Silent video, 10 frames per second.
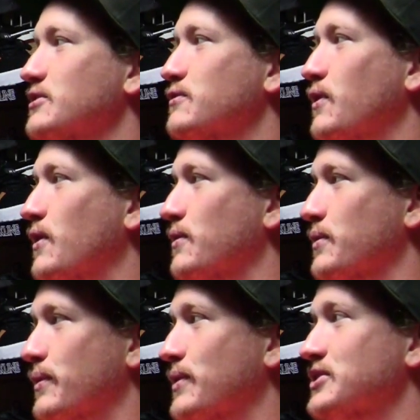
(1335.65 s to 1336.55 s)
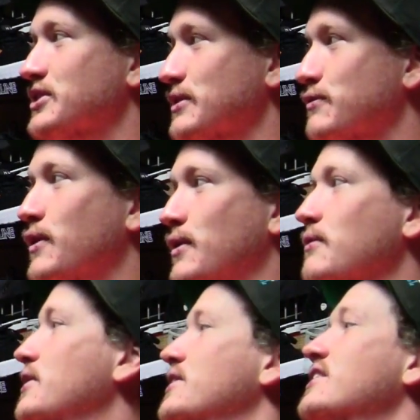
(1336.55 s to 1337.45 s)
she fought with what she
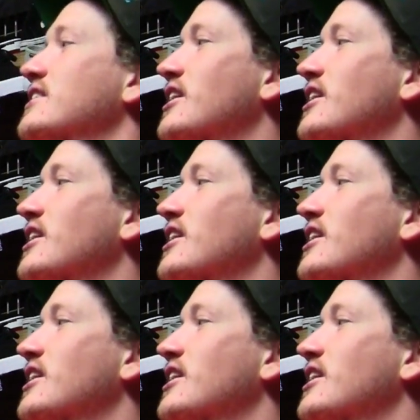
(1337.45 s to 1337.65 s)
fought with,